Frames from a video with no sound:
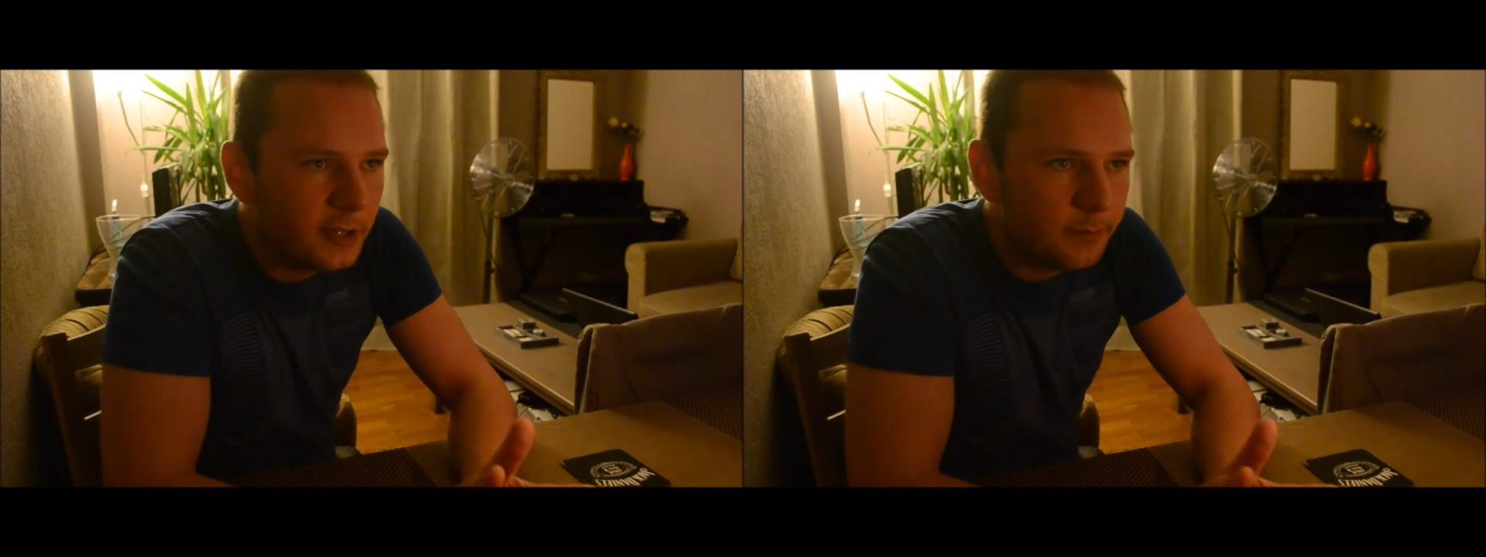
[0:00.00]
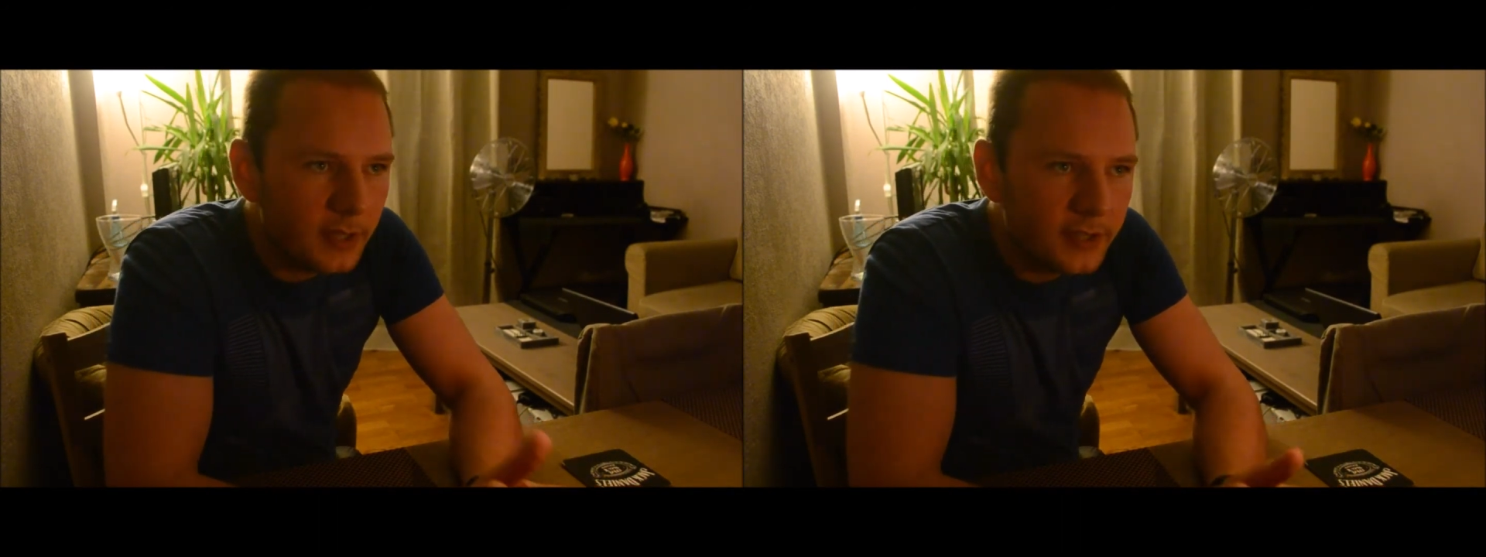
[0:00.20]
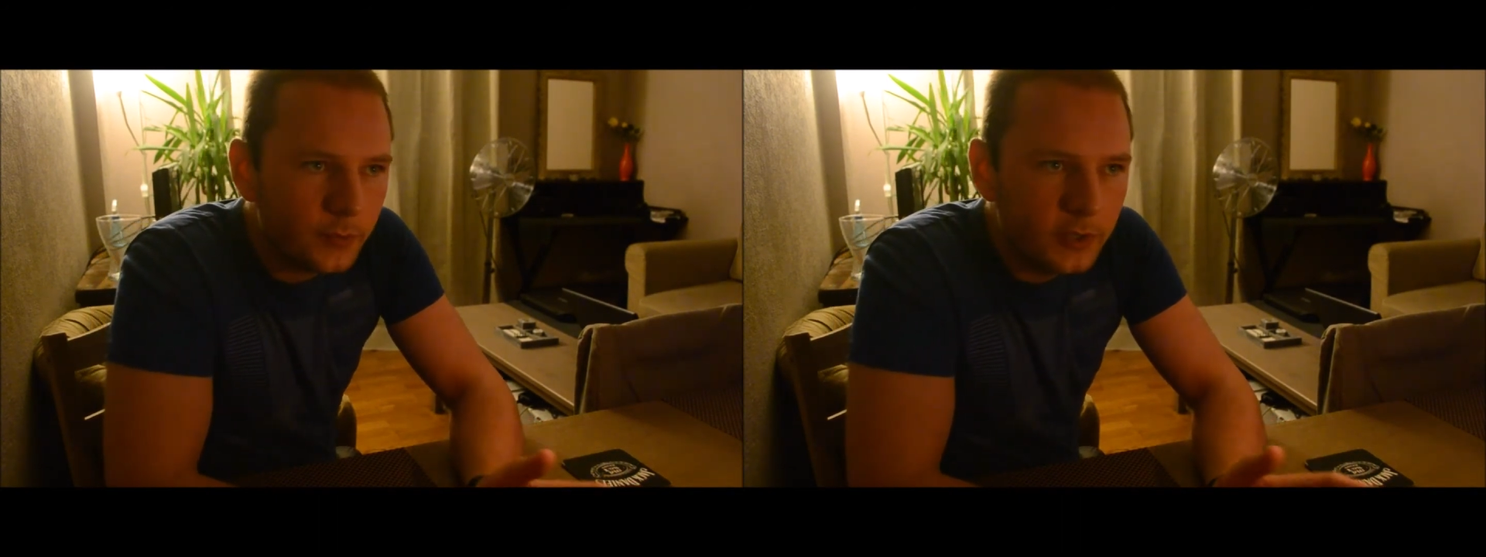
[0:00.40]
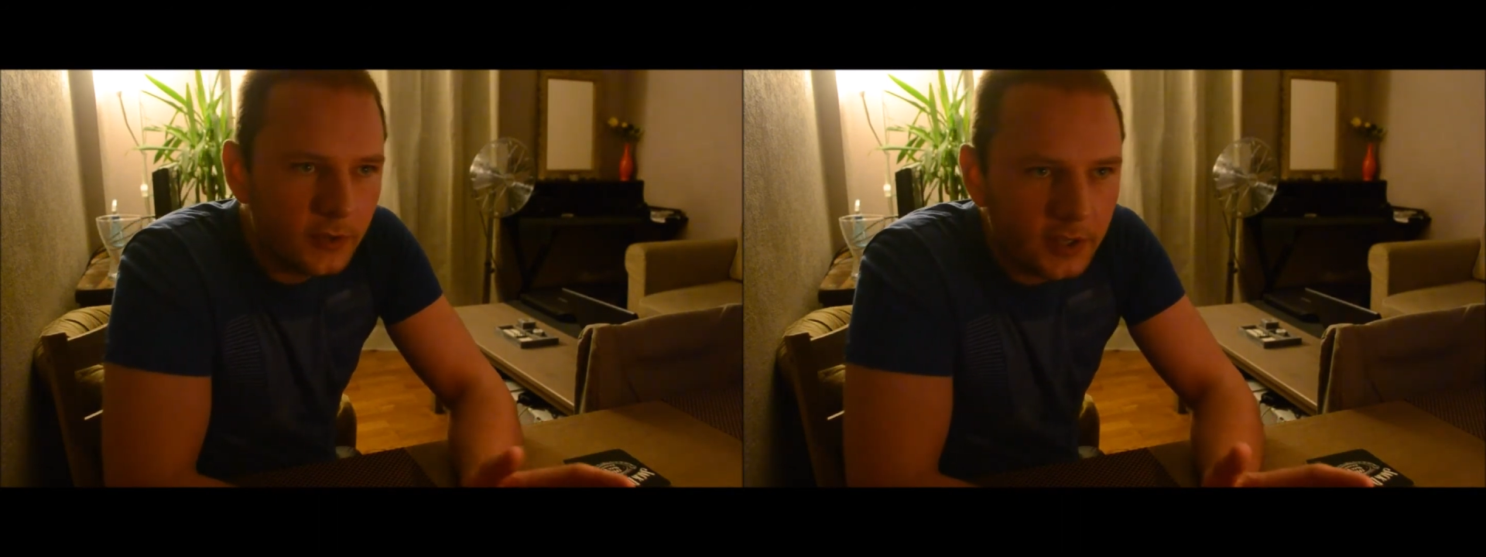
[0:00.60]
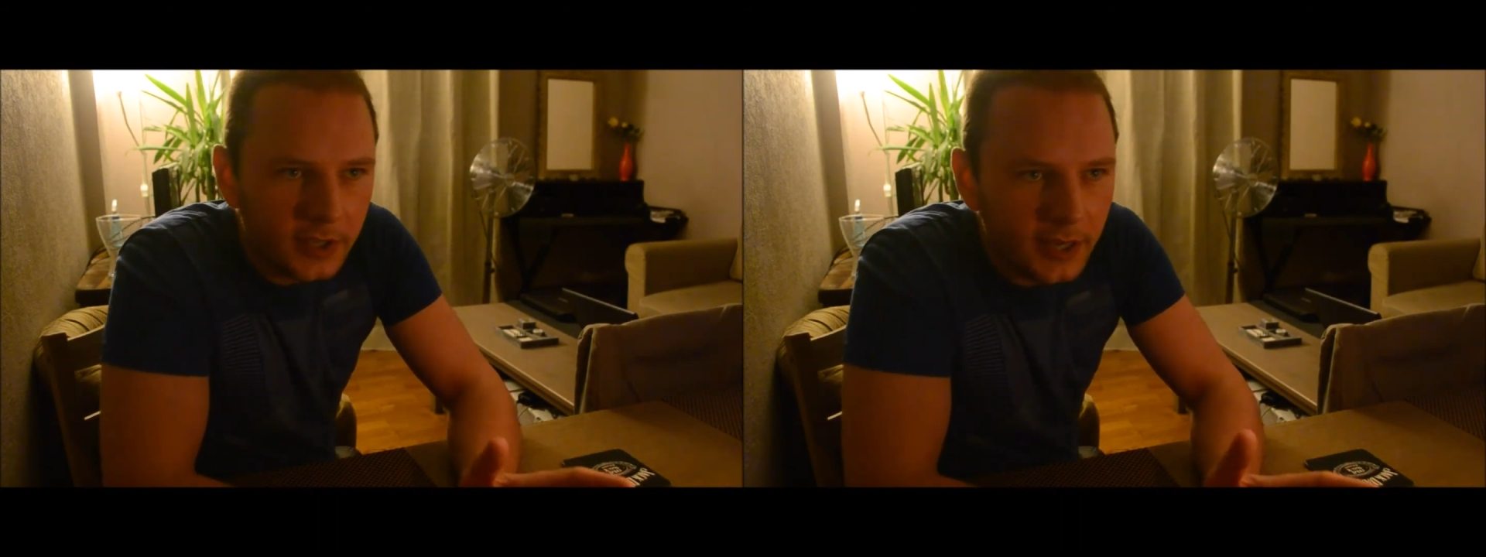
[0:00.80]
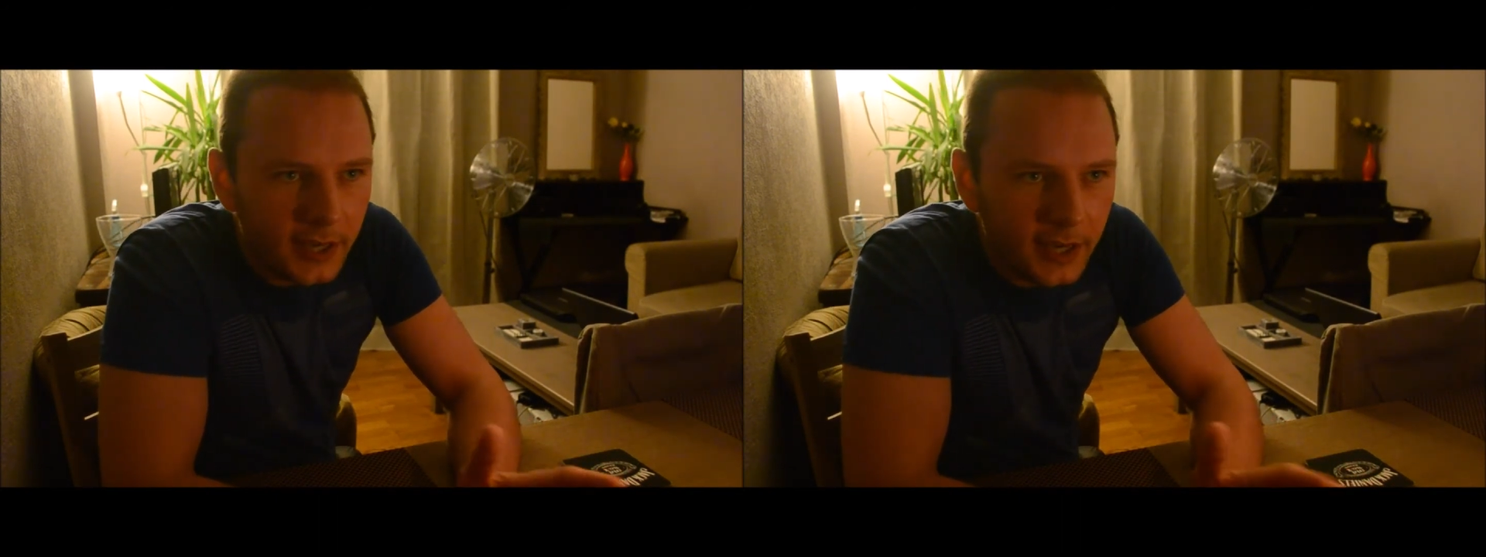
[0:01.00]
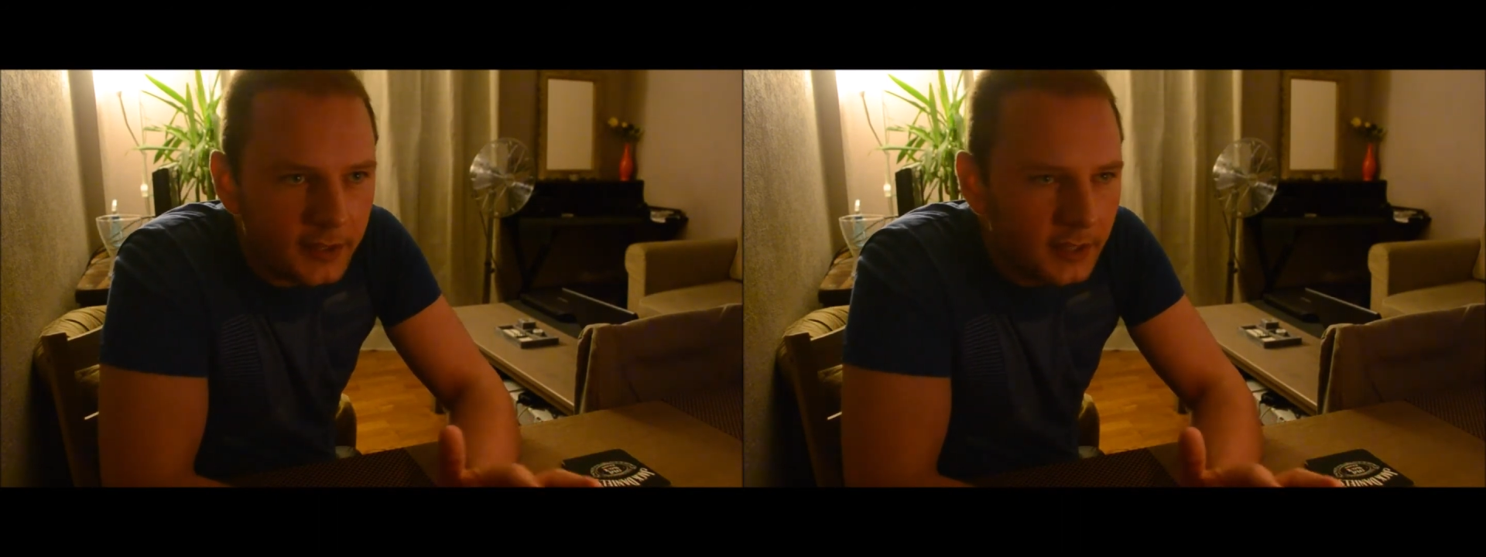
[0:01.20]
place where you can get